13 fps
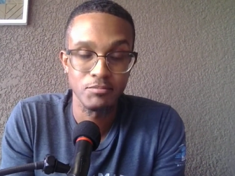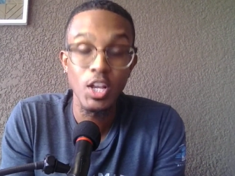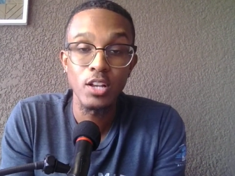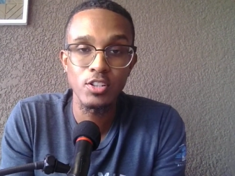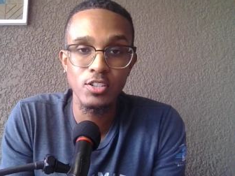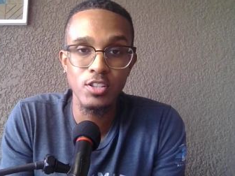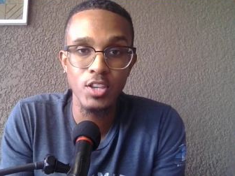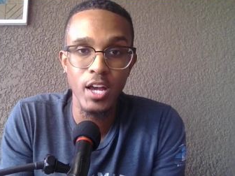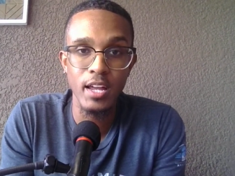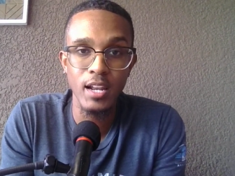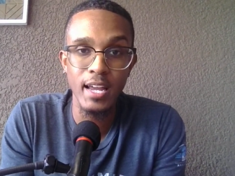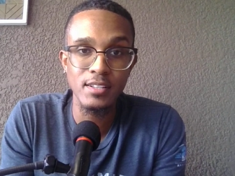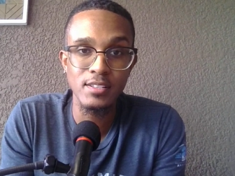Just a
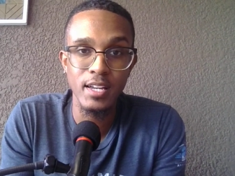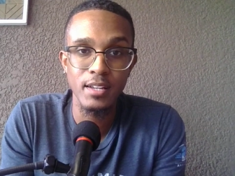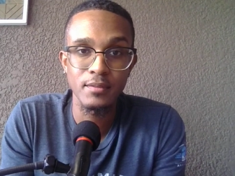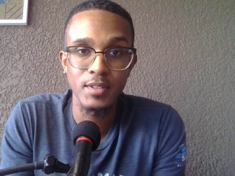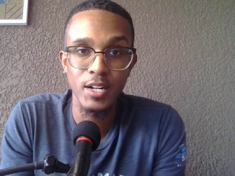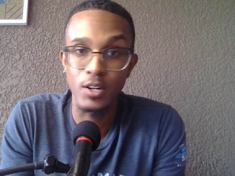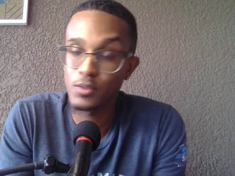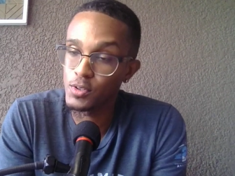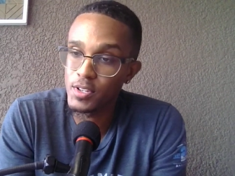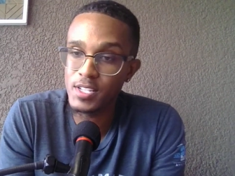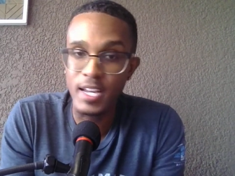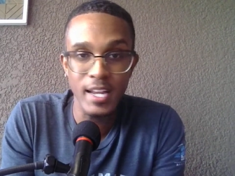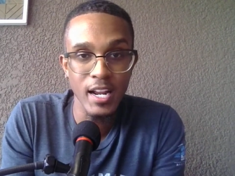thought. Like I said, you know, you
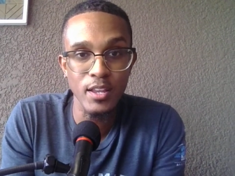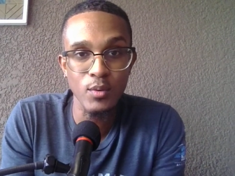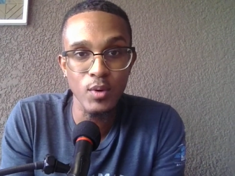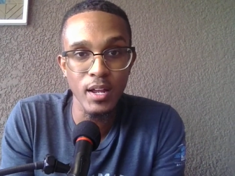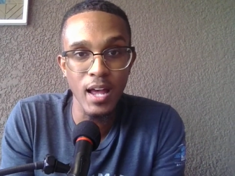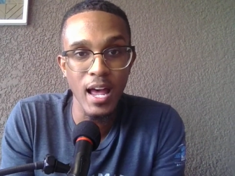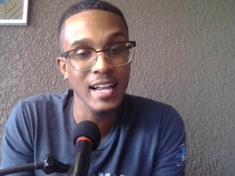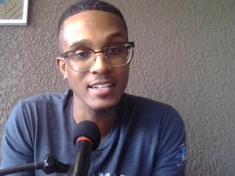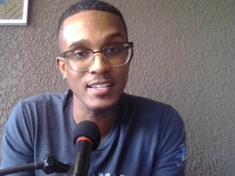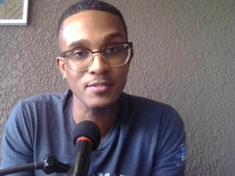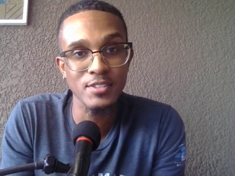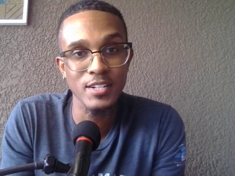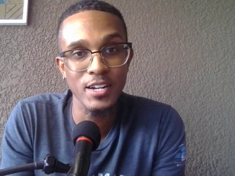can take it how you want. I like to
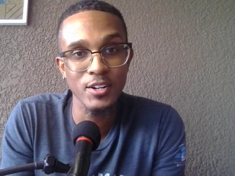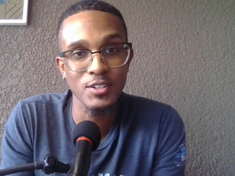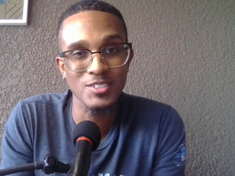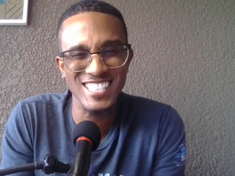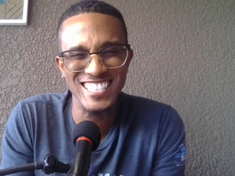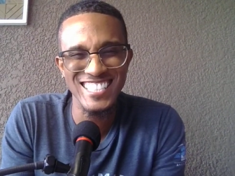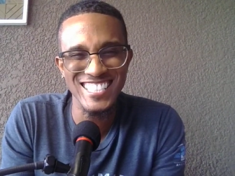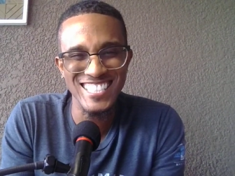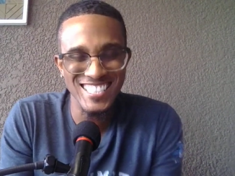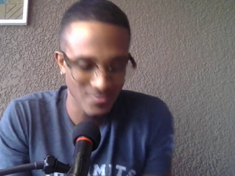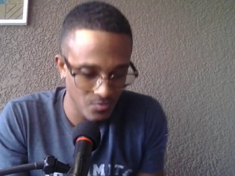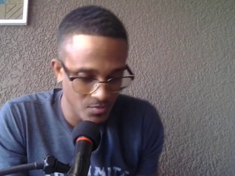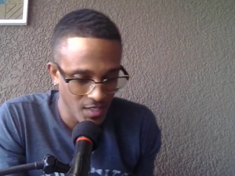give scenarios.
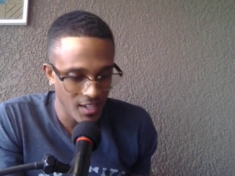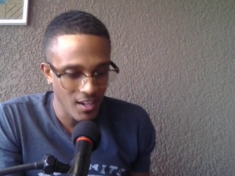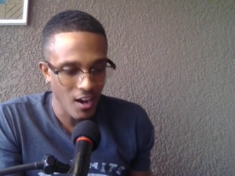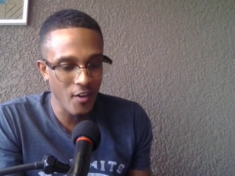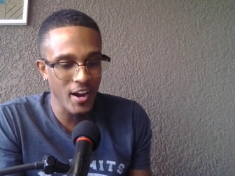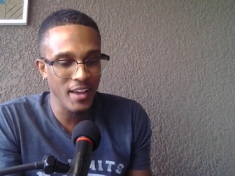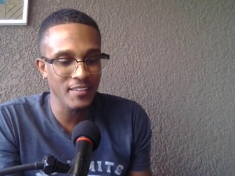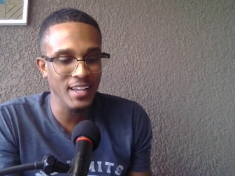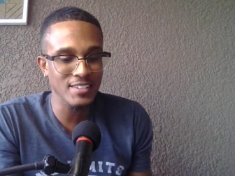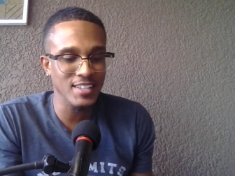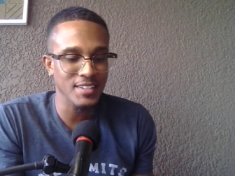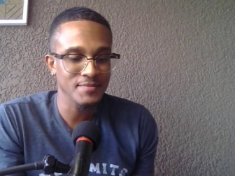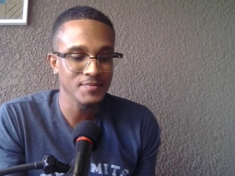All right, next
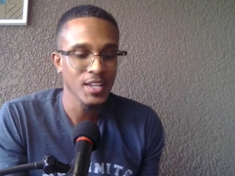thing.